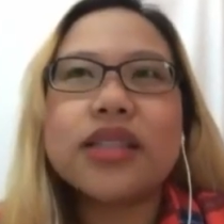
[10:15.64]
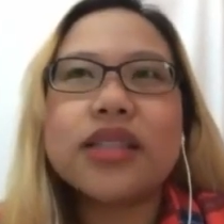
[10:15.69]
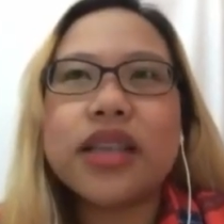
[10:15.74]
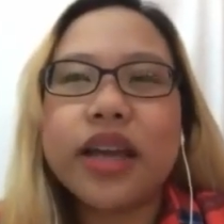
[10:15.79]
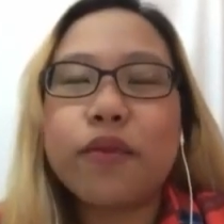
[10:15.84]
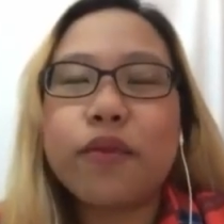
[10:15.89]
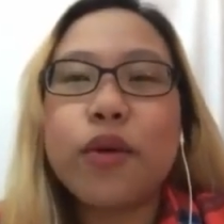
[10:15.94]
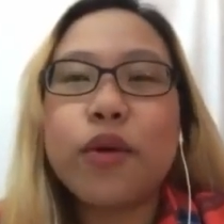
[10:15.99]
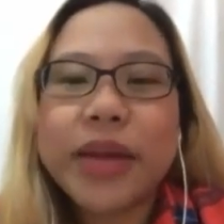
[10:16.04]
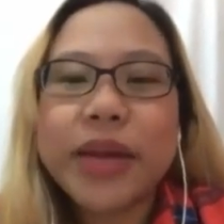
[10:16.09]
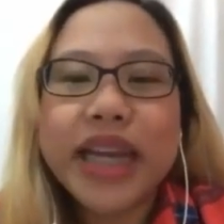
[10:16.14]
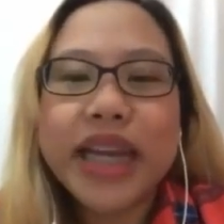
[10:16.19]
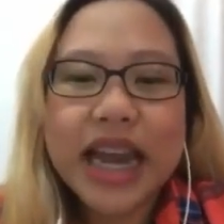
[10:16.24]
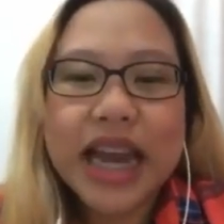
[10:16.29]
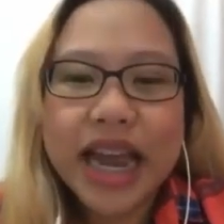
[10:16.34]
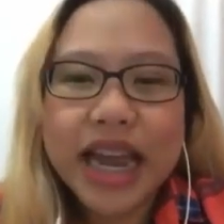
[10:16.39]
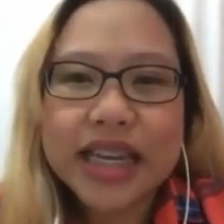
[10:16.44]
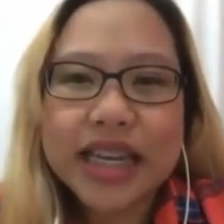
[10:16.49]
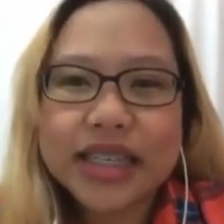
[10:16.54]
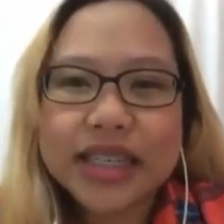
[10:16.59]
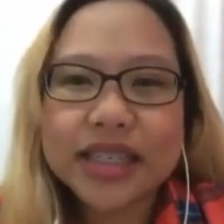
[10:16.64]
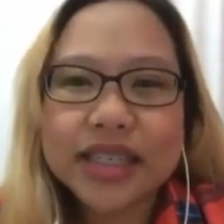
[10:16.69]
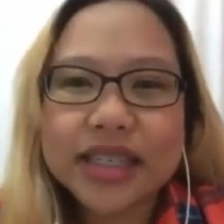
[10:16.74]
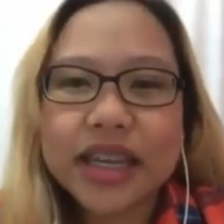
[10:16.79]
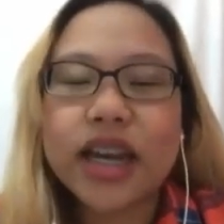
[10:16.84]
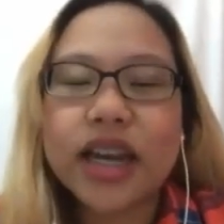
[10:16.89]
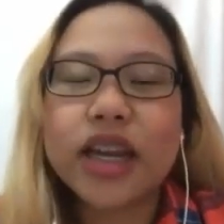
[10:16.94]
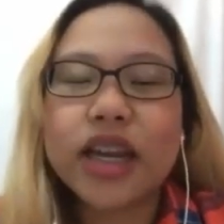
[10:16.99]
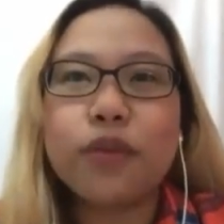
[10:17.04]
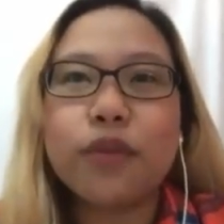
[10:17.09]
It would be nice,
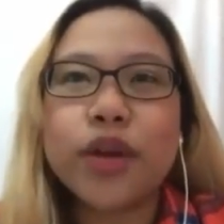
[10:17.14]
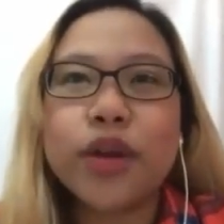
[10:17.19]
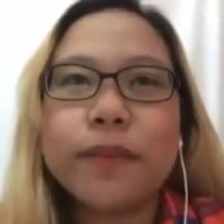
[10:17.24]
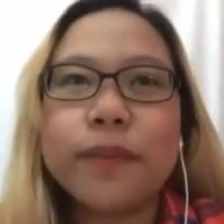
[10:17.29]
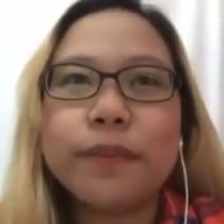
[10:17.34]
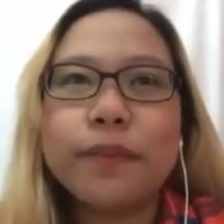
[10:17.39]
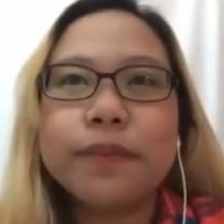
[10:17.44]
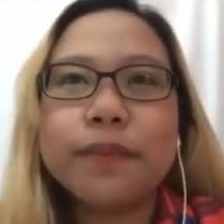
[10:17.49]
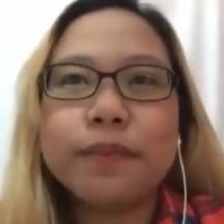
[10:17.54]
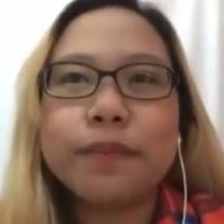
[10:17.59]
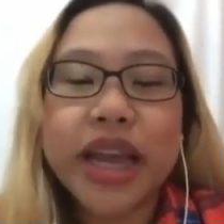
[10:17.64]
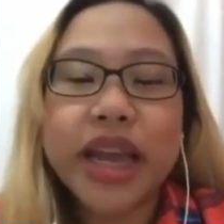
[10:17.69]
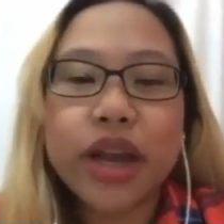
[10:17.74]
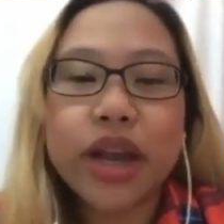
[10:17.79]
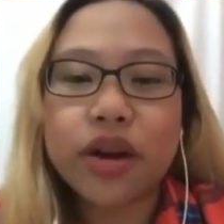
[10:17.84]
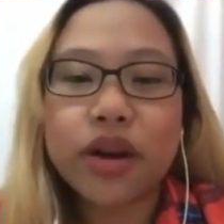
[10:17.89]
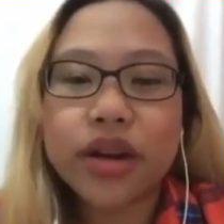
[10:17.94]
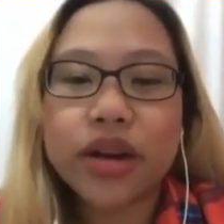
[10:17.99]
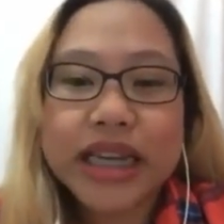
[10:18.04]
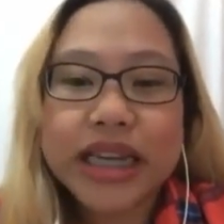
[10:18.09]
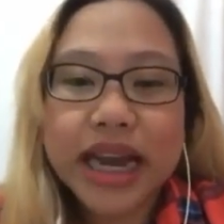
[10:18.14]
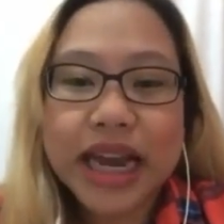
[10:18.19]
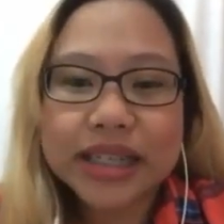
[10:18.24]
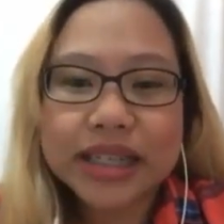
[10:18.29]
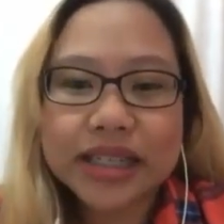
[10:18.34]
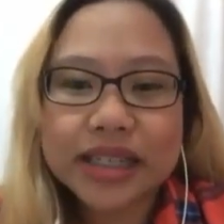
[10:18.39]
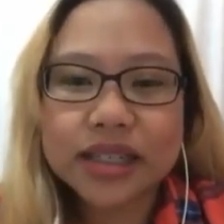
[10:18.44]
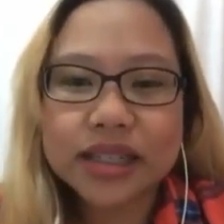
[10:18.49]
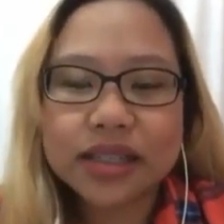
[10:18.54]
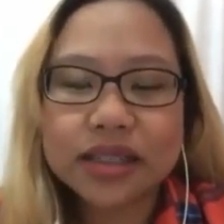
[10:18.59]
and it would make her
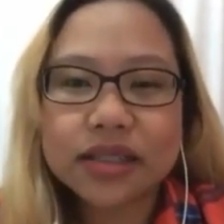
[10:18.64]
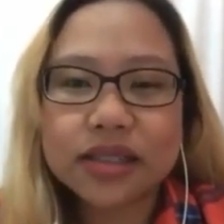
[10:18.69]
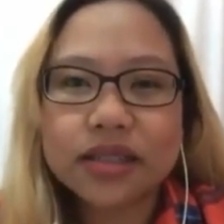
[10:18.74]
task